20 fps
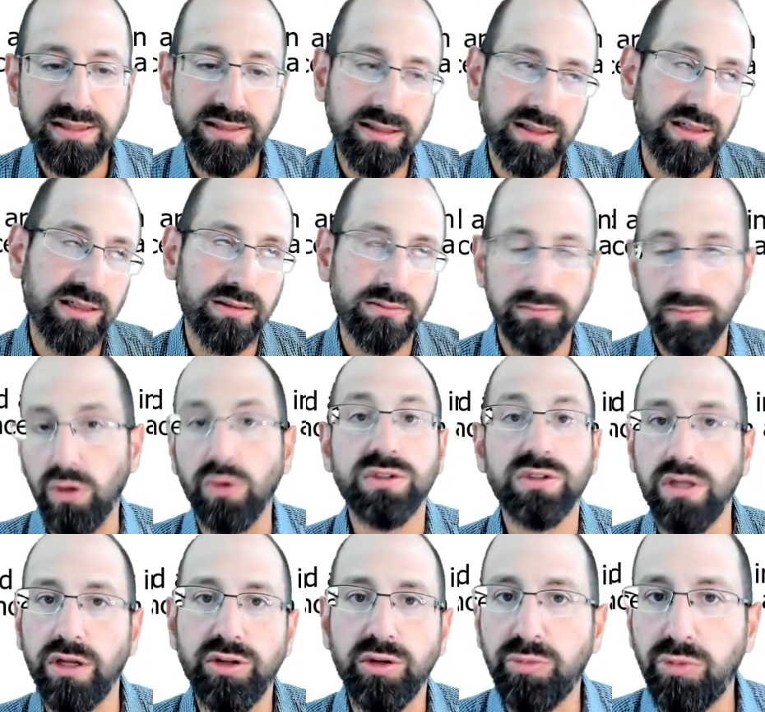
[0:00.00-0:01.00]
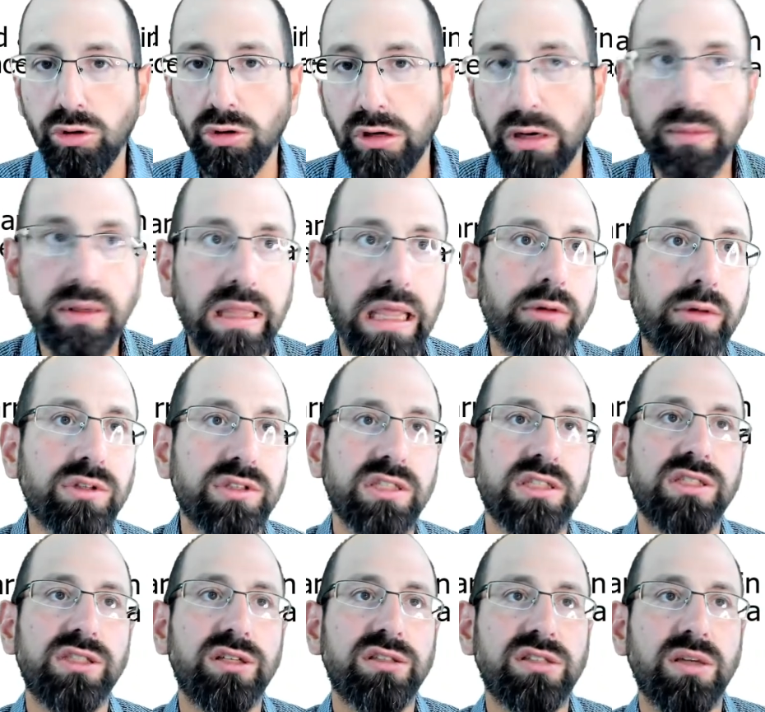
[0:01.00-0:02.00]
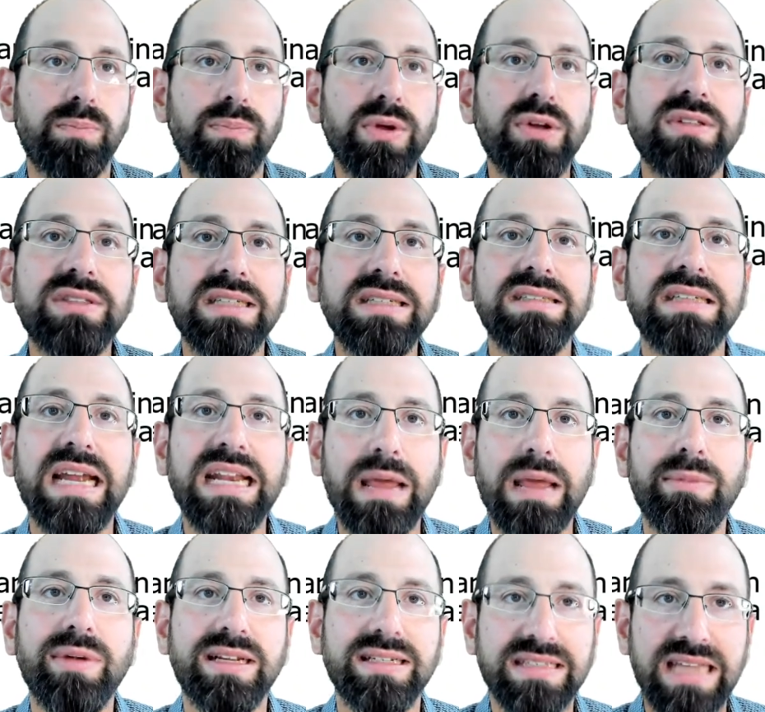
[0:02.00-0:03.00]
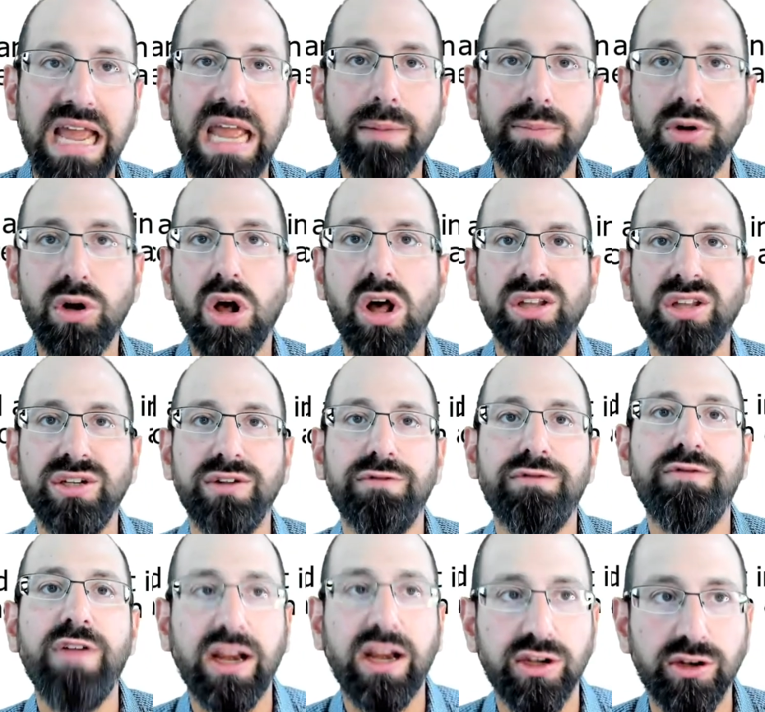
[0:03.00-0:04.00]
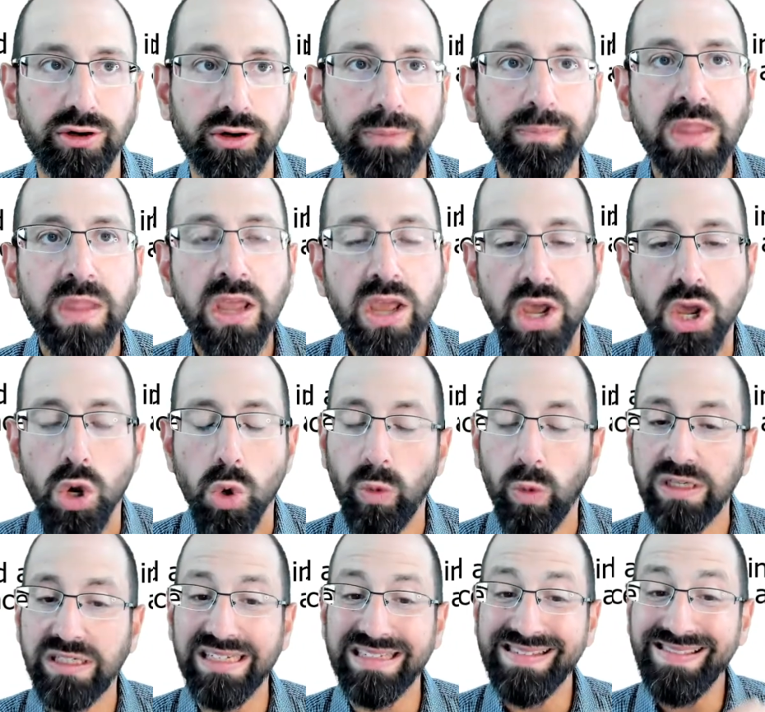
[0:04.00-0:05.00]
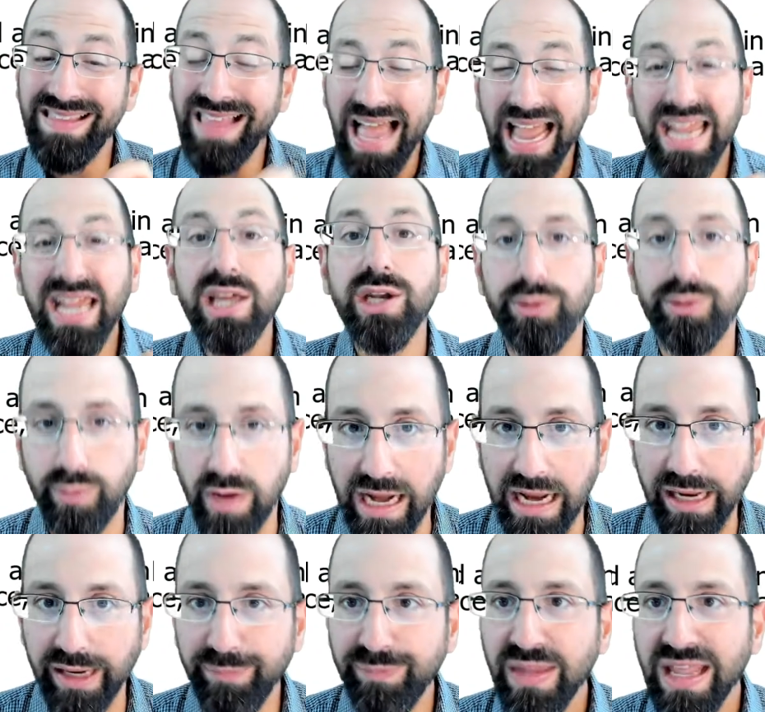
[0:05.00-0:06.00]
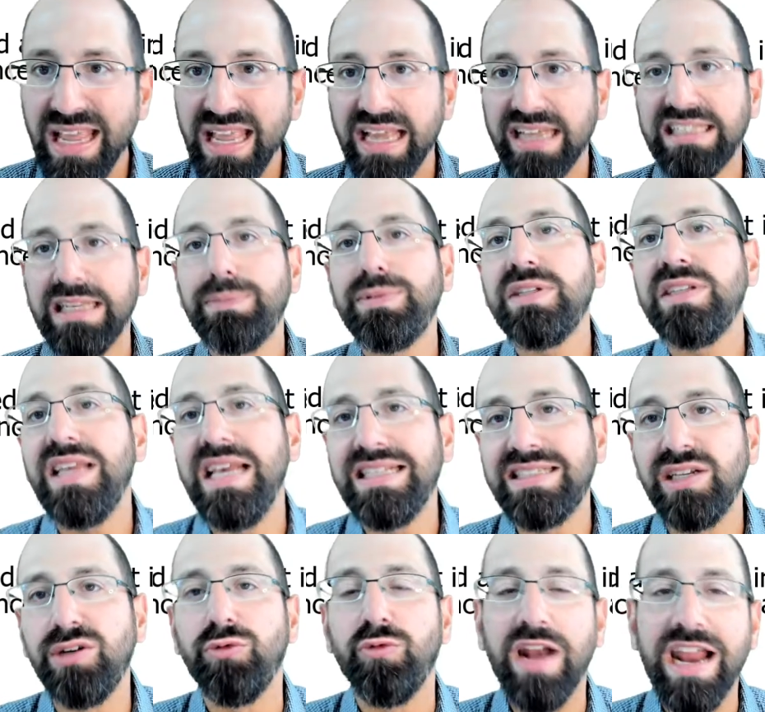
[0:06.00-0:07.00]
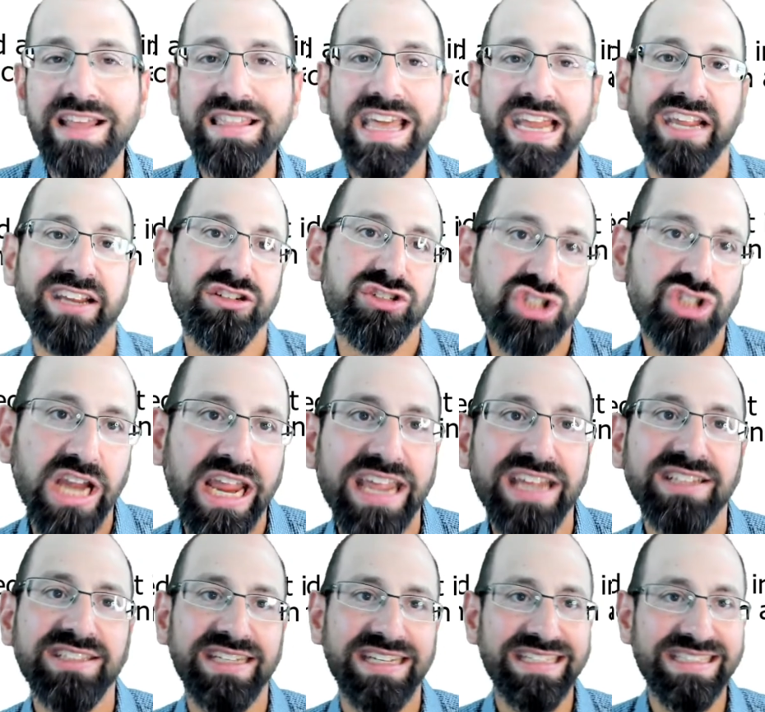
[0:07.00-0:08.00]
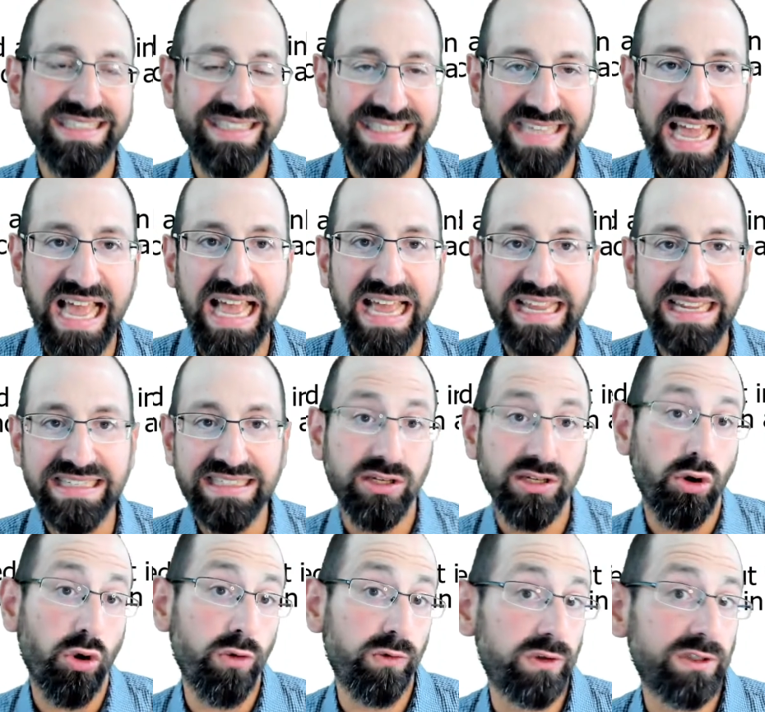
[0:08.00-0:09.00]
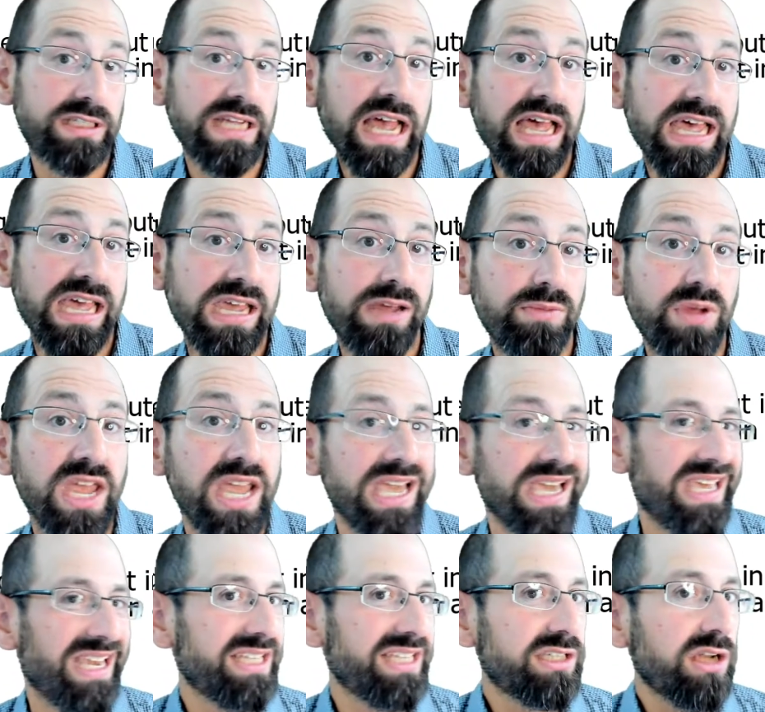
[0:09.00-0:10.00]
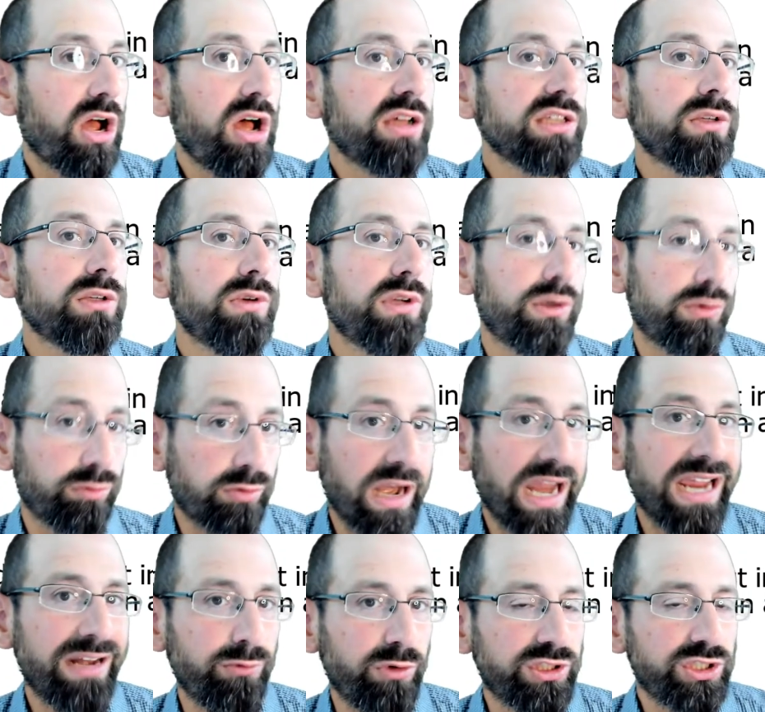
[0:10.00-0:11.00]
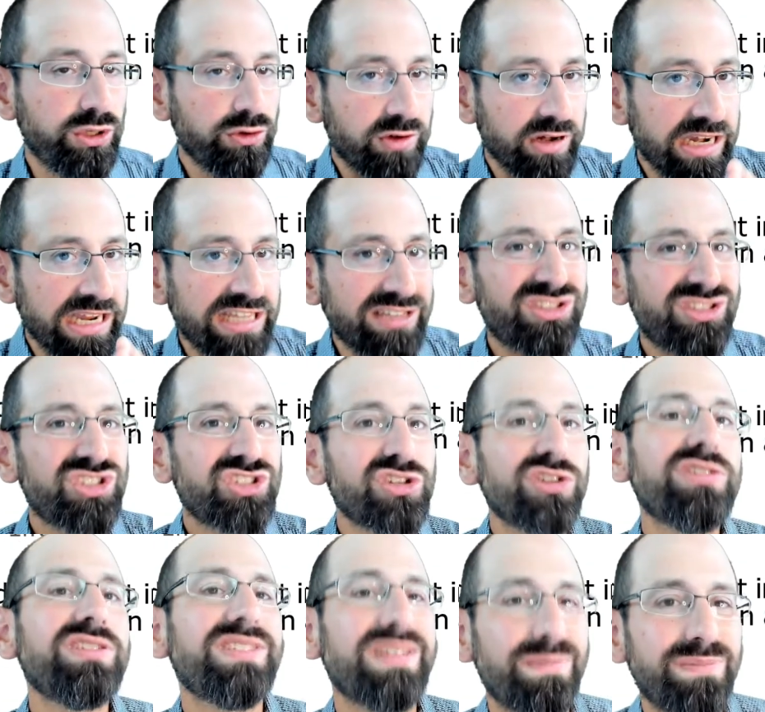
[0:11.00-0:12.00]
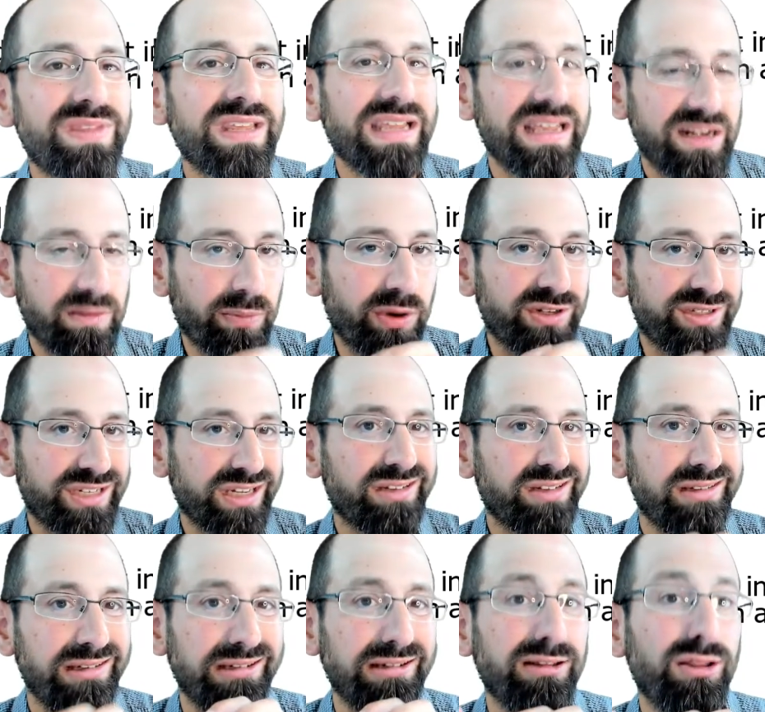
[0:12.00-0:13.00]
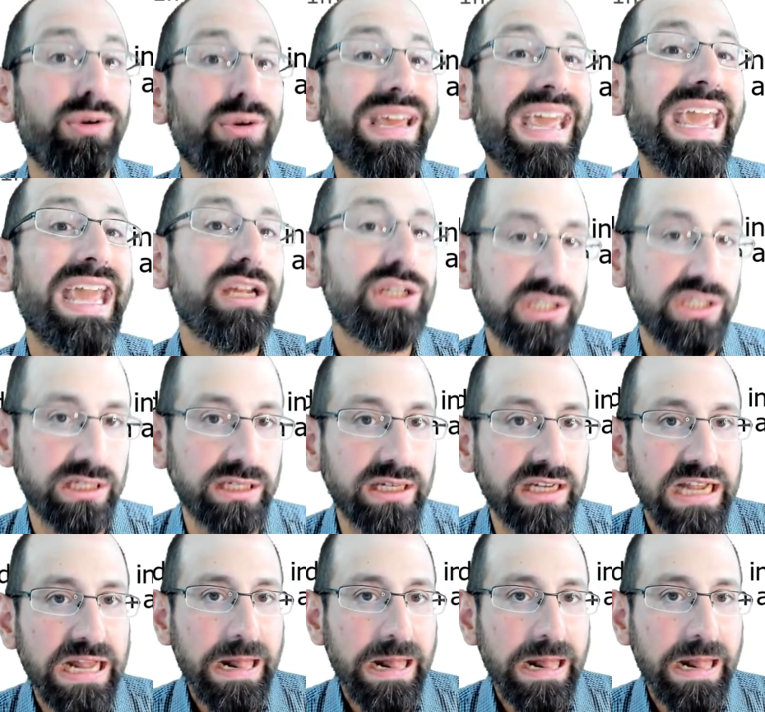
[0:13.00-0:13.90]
and most other programming languages, there's a built-in dynamic type called a vector, which is like an array, except it's an array that can change in size over time, and it's also an array in which you can insert something at a particular location,